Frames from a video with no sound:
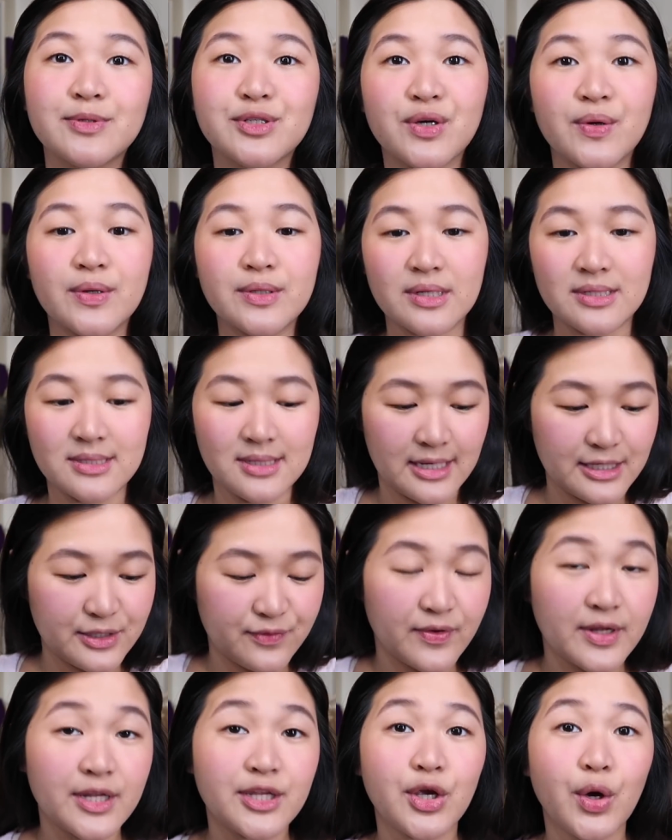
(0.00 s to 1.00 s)
So in today's
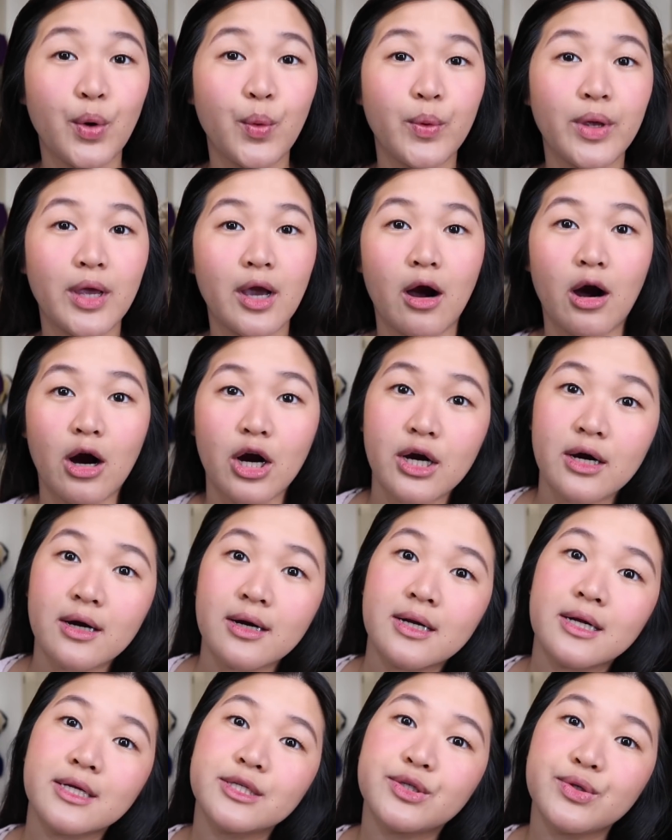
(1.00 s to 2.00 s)
video, we are
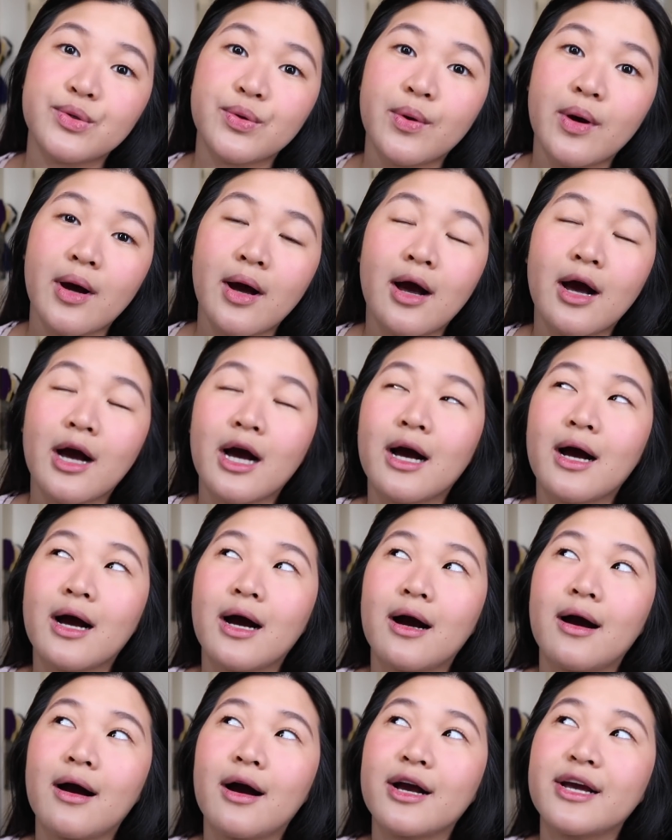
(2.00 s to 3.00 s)
gonna do
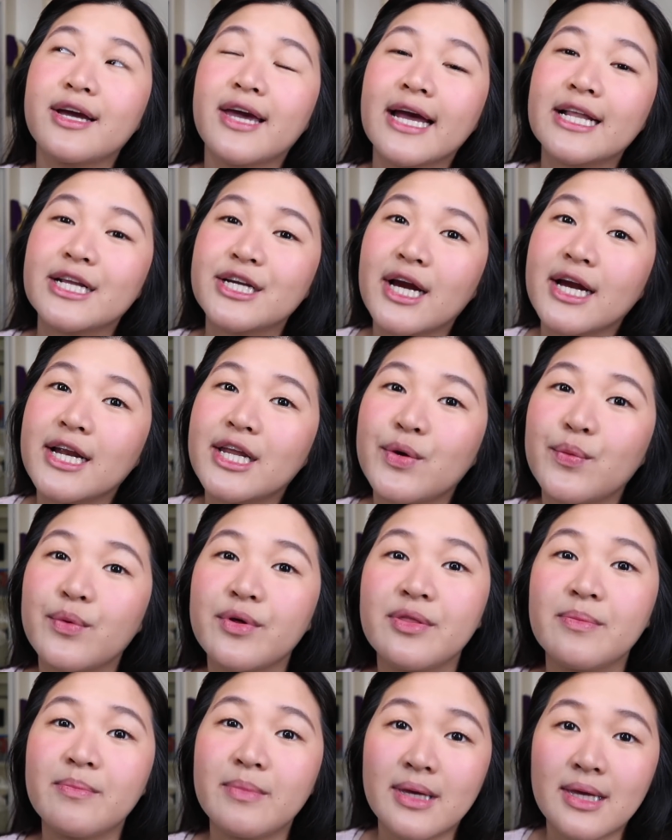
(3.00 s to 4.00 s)
a get ready
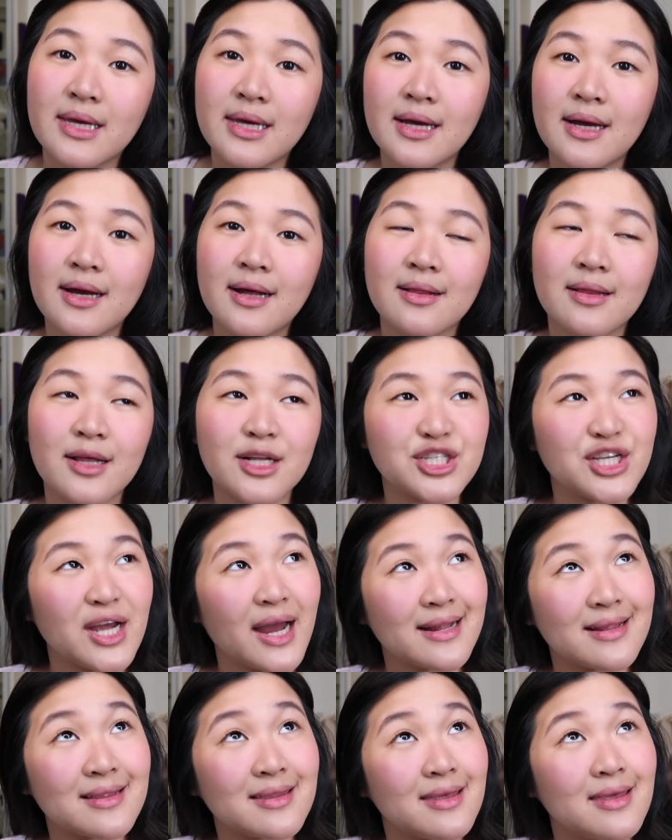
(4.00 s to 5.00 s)
with me na
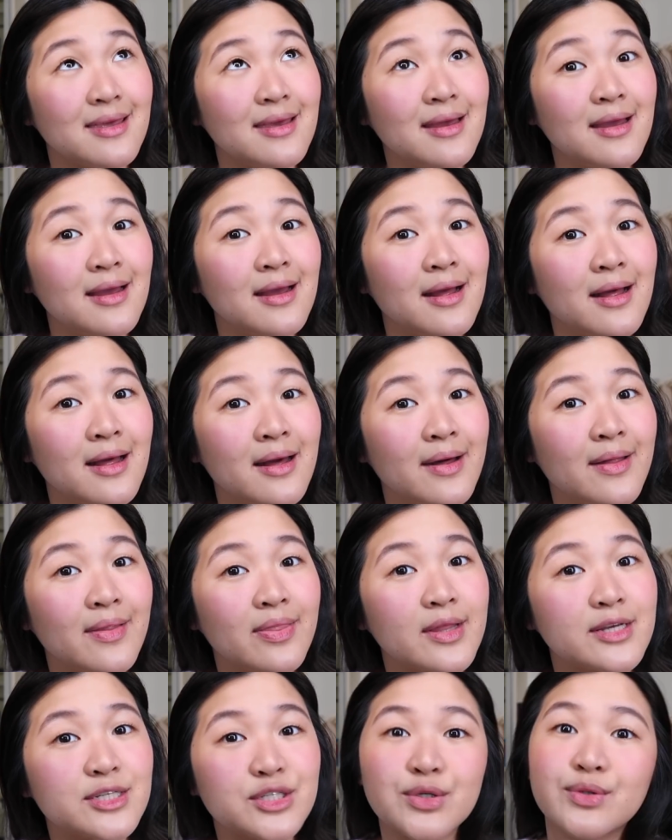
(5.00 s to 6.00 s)
chatty
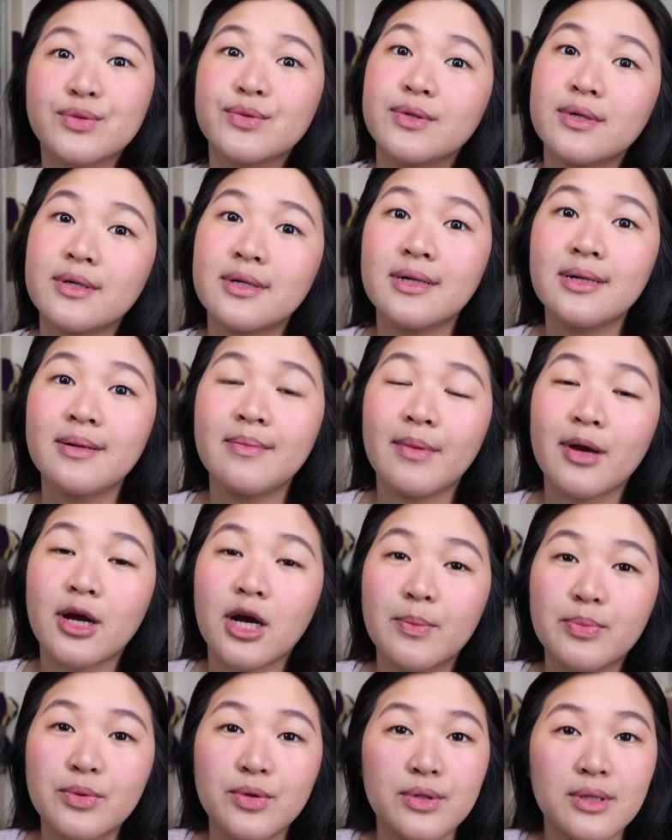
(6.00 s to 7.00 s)
na school
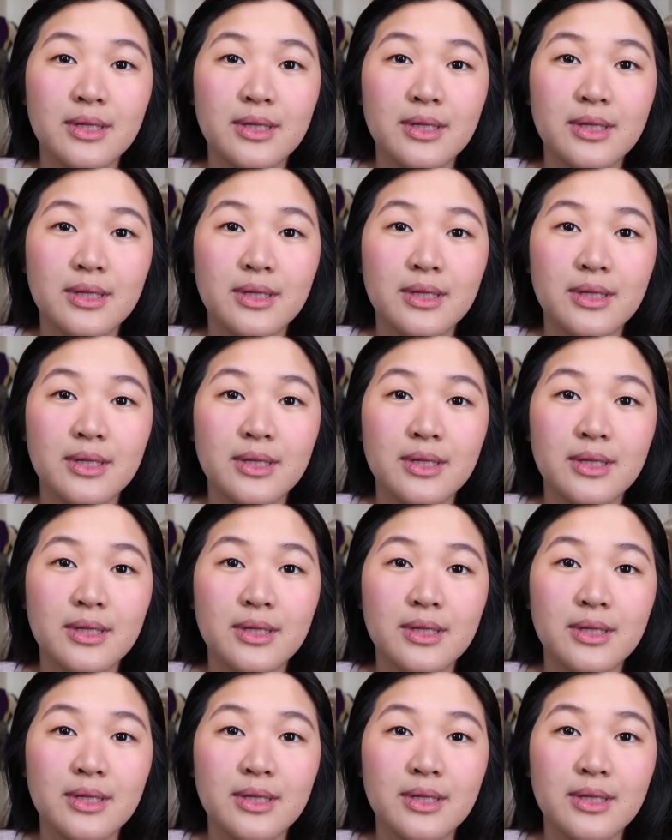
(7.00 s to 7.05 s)
makeup